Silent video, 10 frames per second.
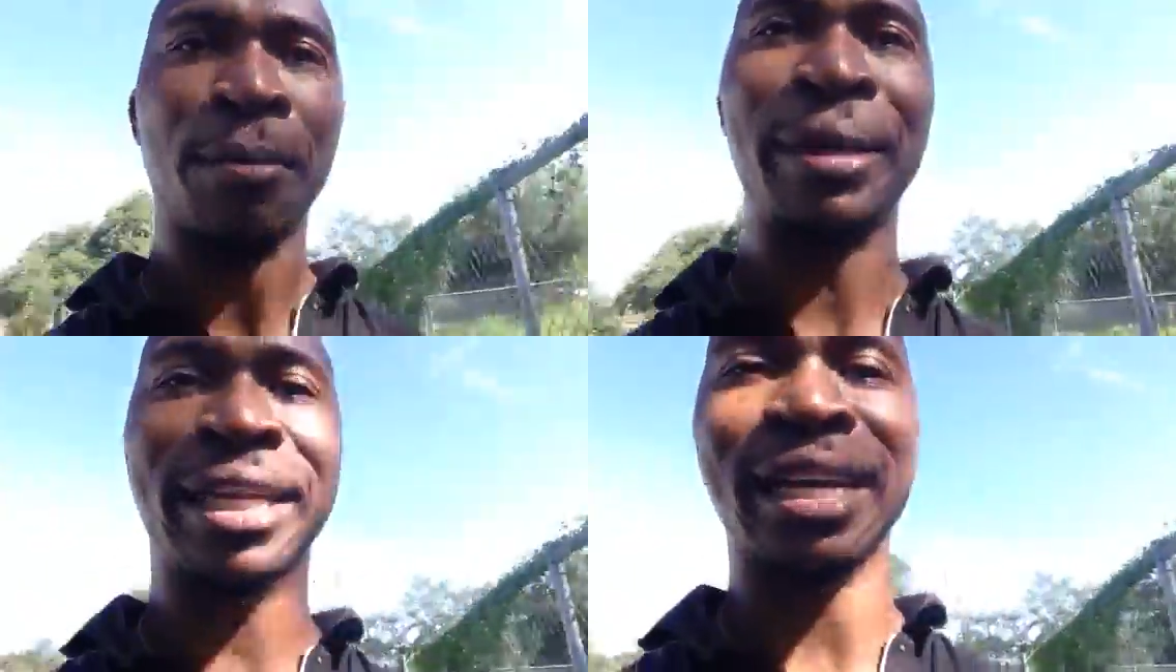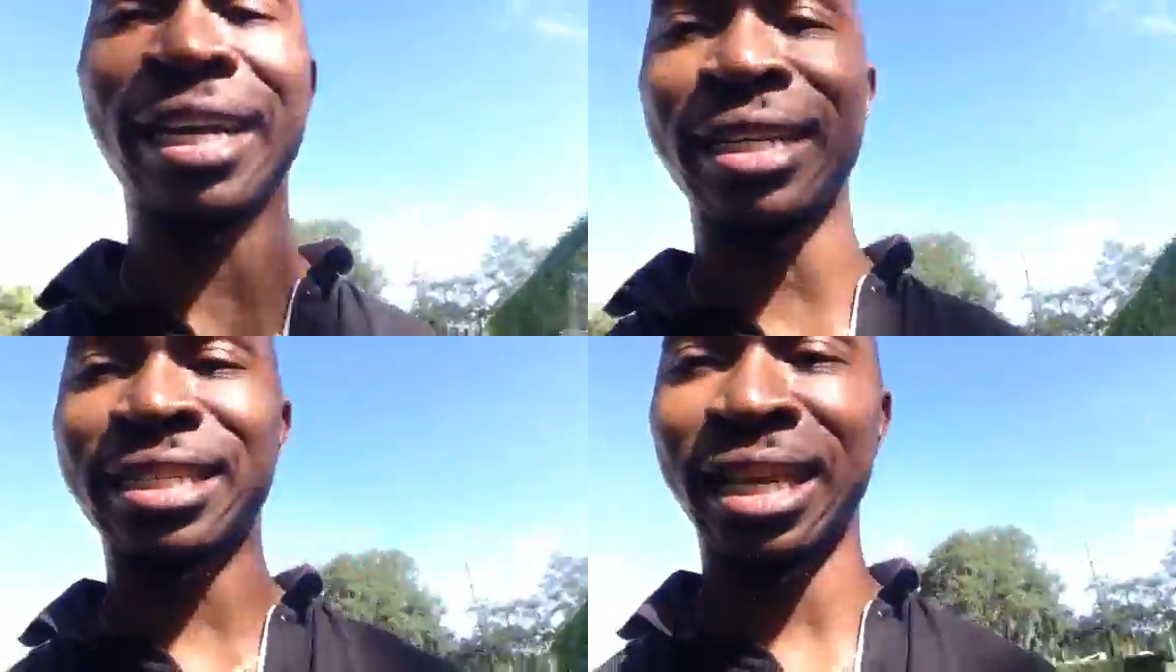
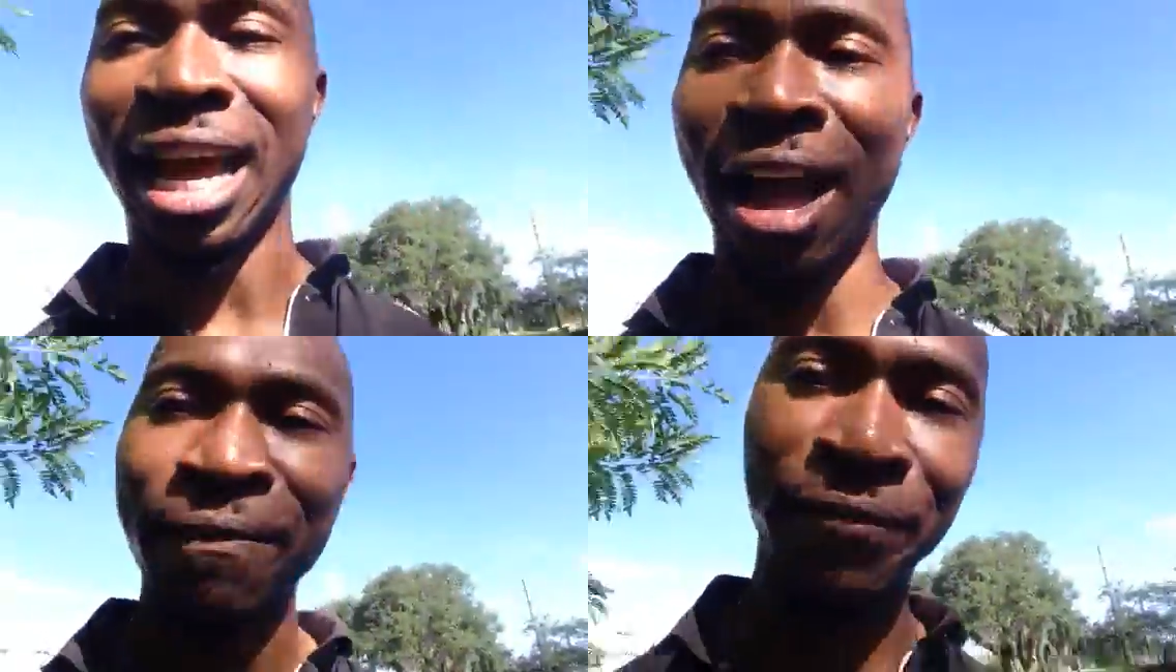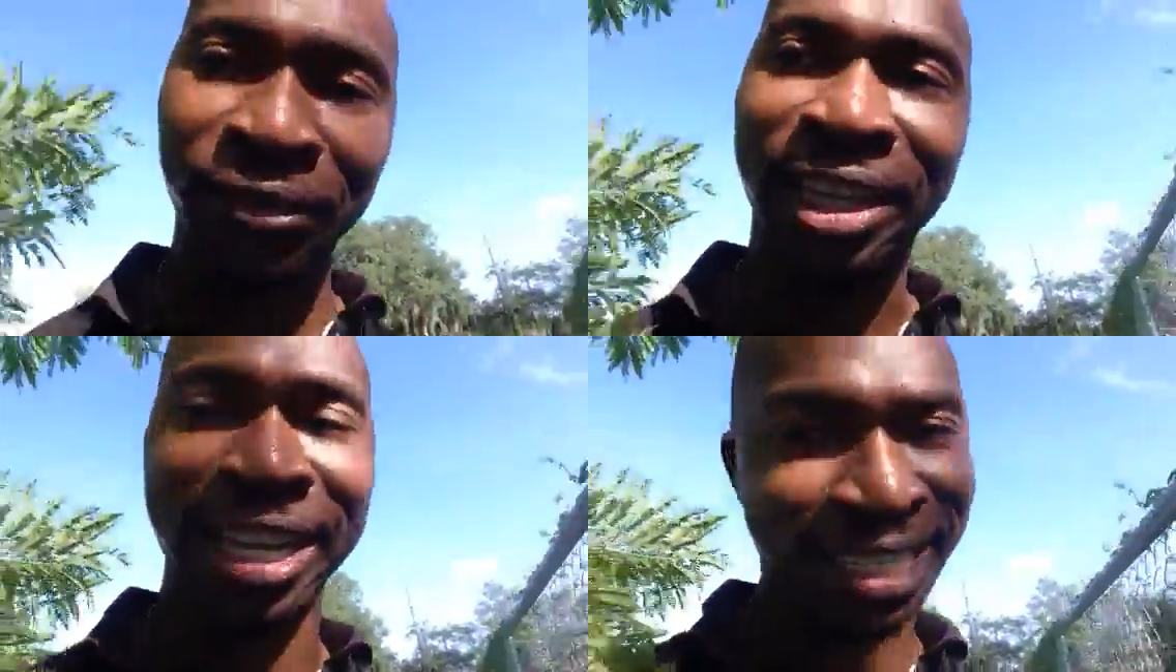Because
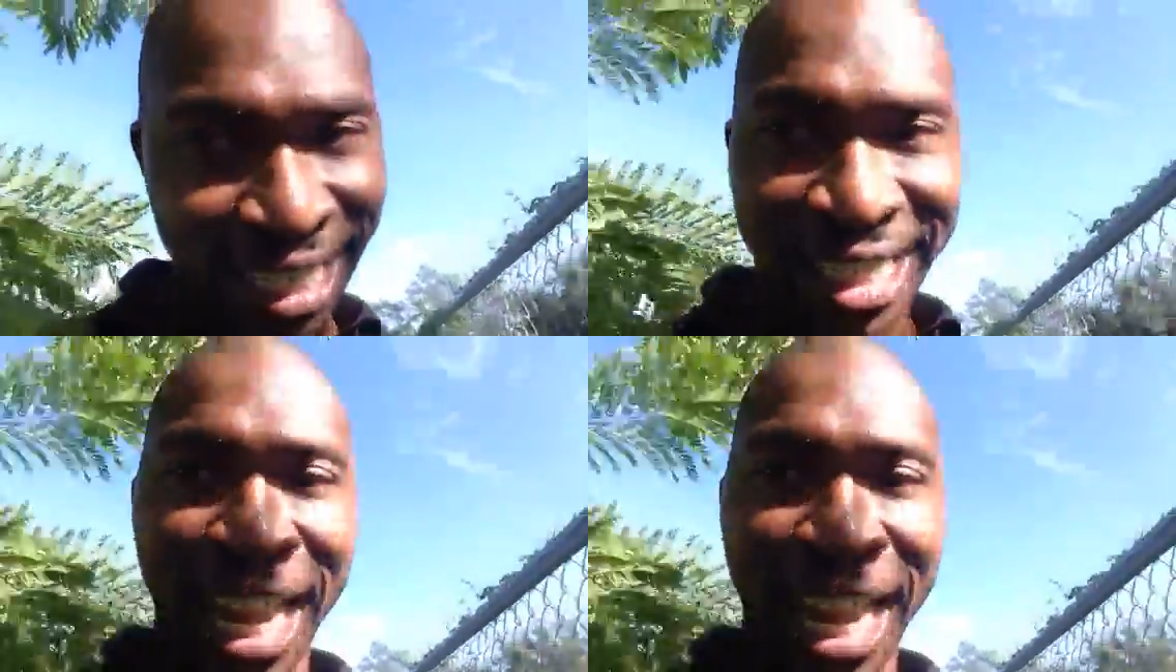the